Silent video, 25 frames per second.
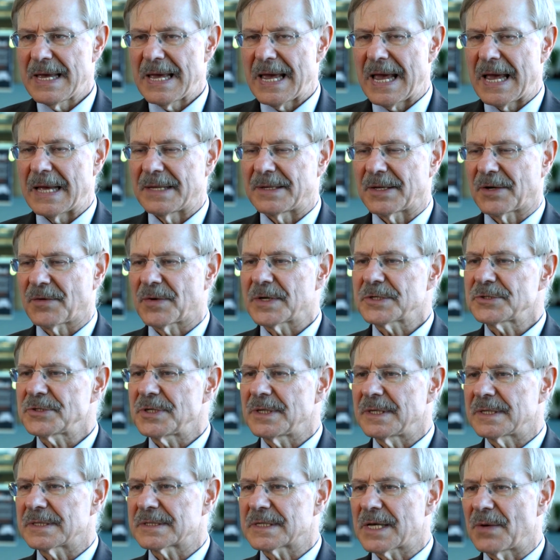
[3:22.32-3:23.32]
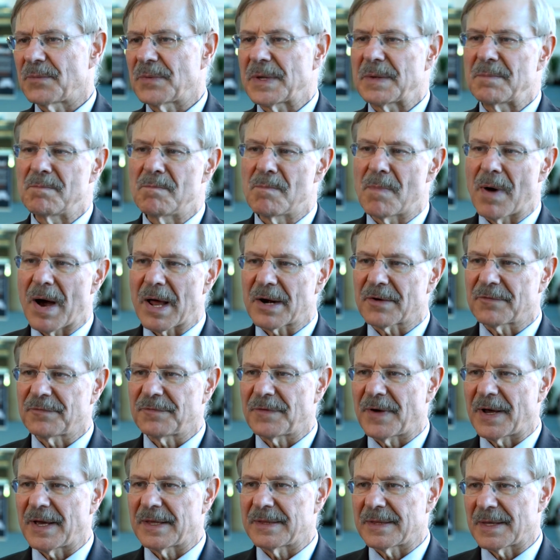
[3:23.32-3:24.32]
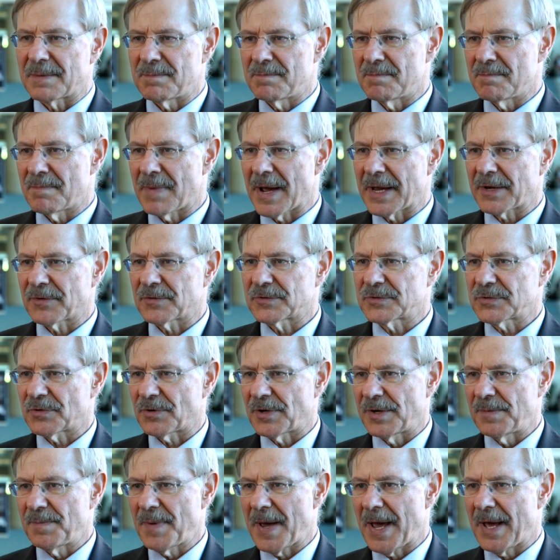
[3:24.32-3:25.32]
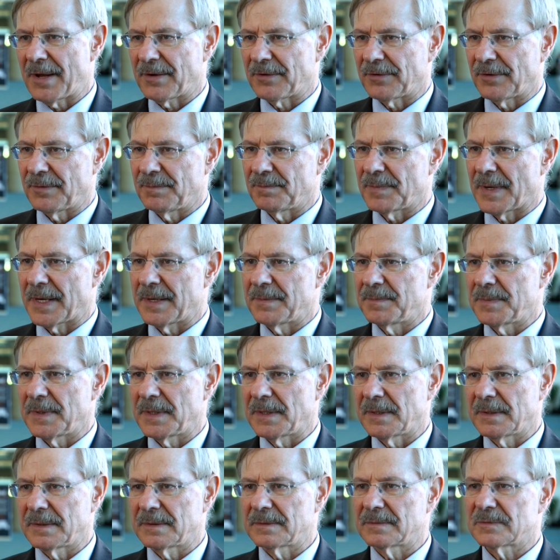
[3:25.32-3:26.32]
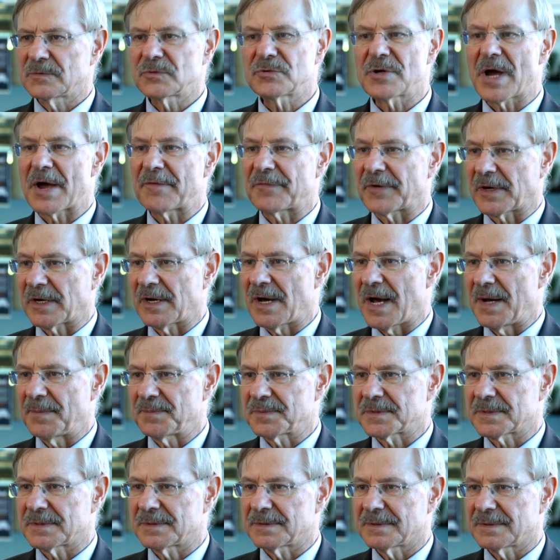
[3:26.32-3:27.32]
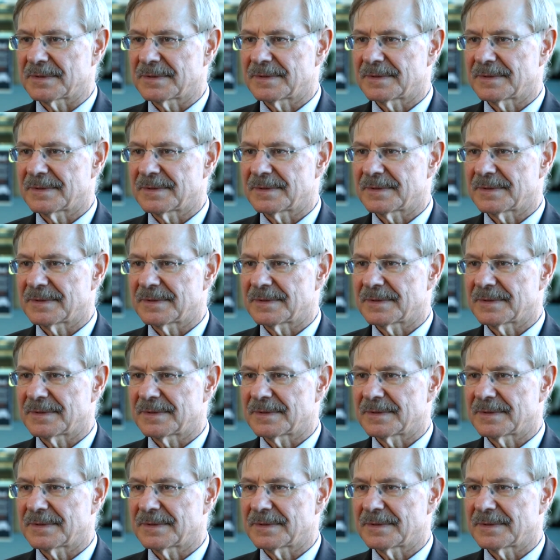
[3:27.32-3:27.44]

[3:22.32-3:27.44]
And the question is, can we modify that migratory pattern by being traffic cops?